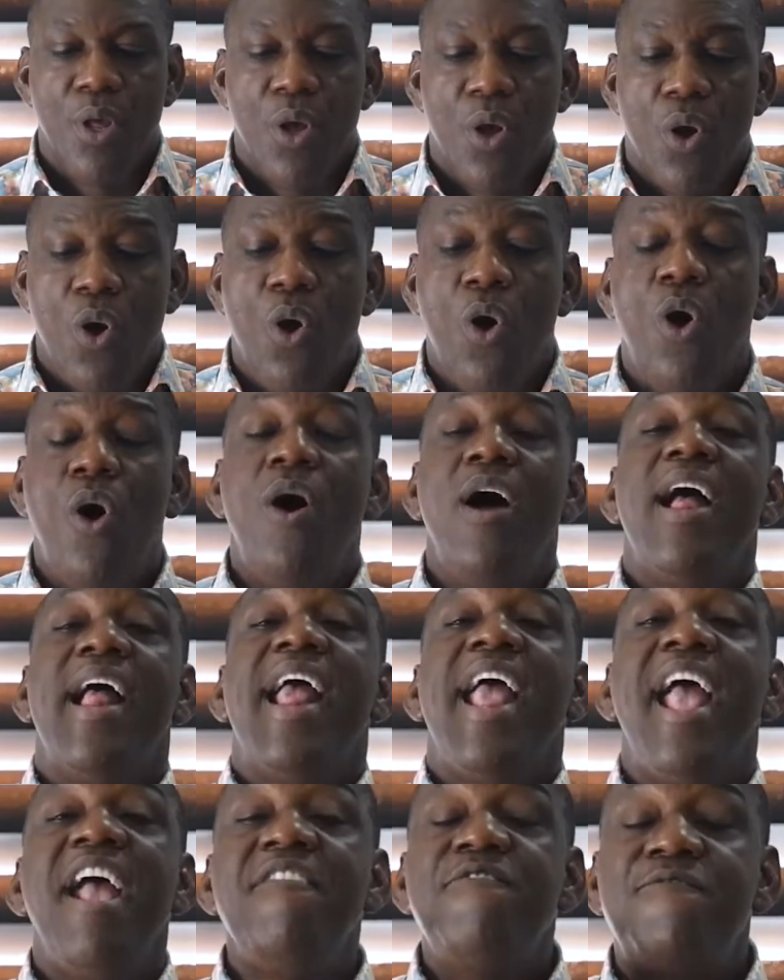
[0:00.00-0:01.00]

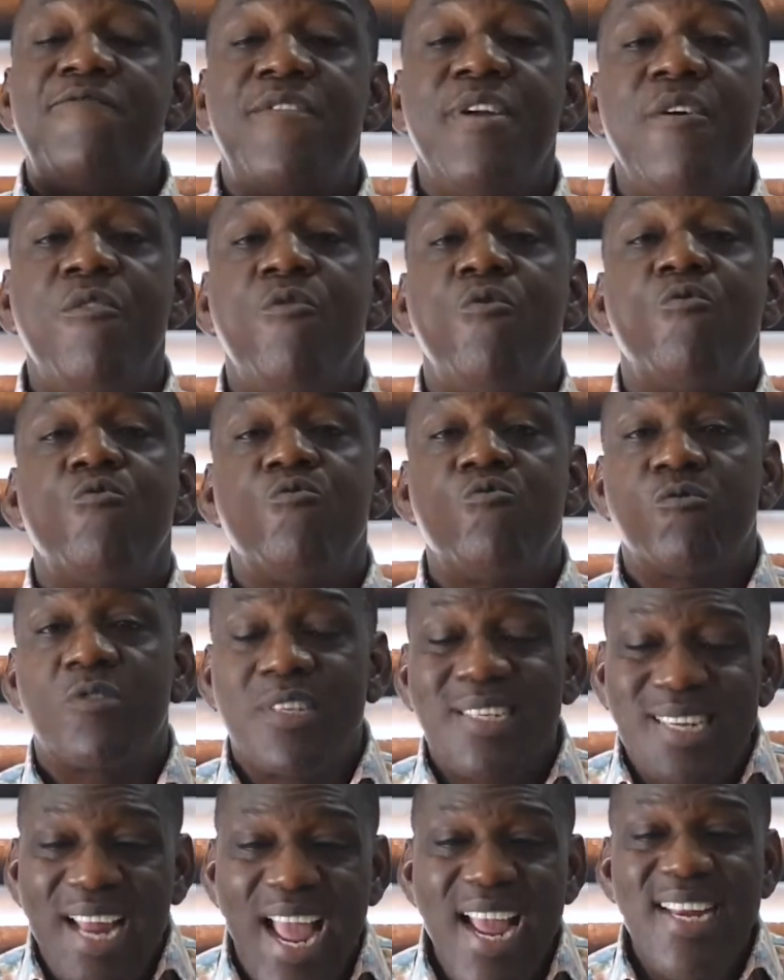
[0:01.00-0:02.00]
or every
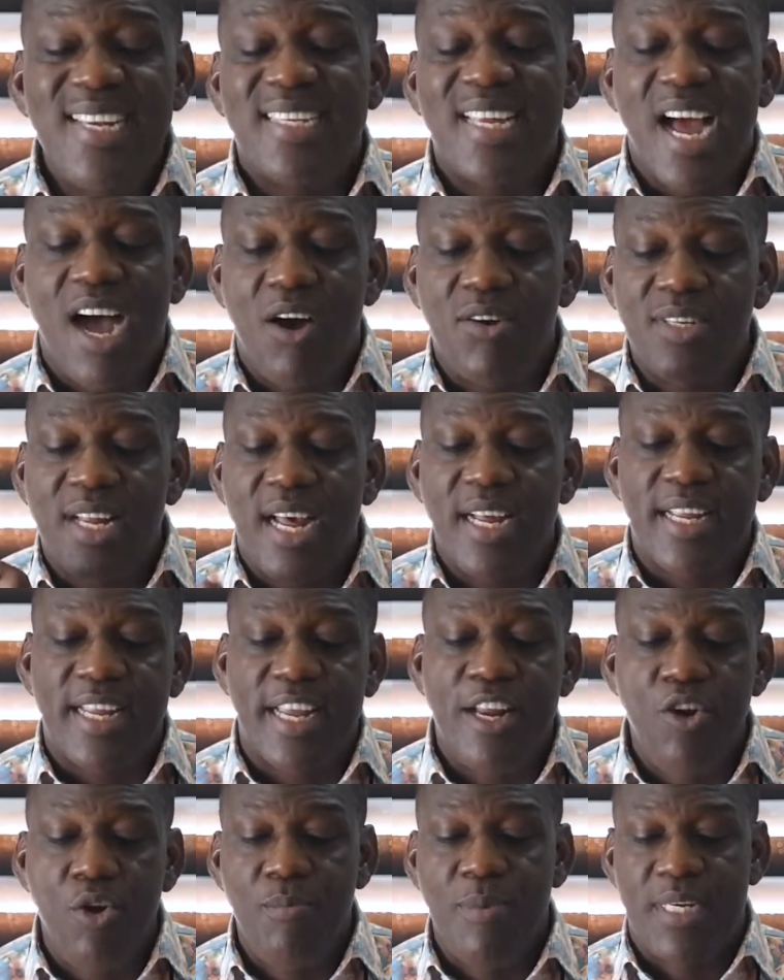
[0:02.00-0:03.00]
10,000
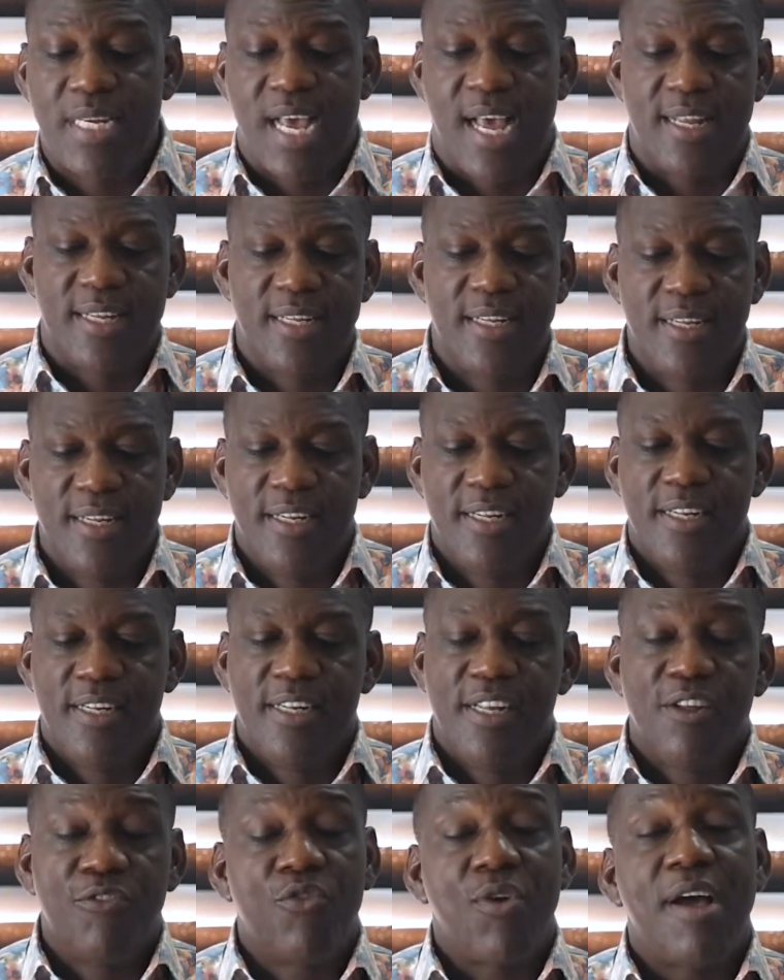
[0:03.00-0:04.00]
kilometers.
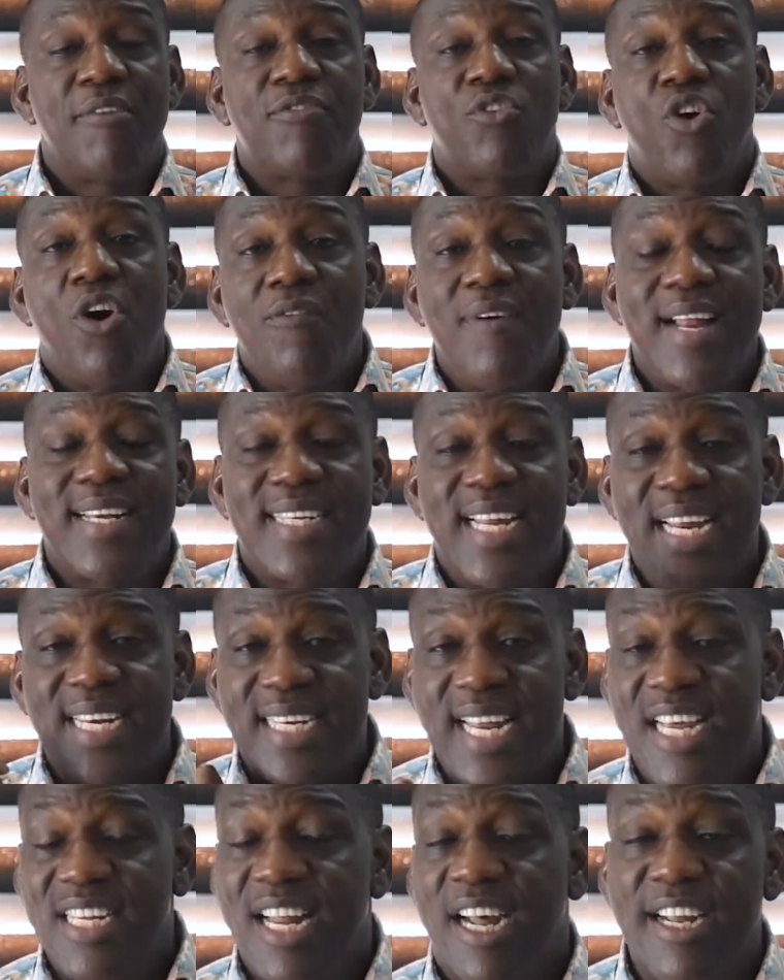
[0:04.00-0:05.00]
If you have covered
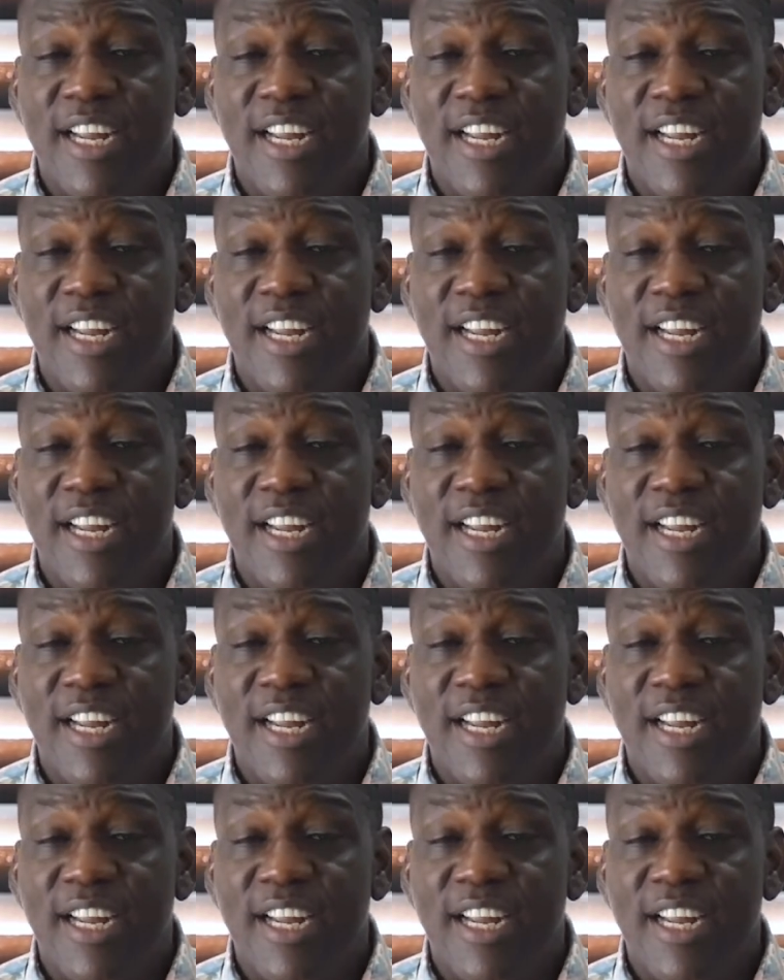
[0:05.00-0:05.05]
10,000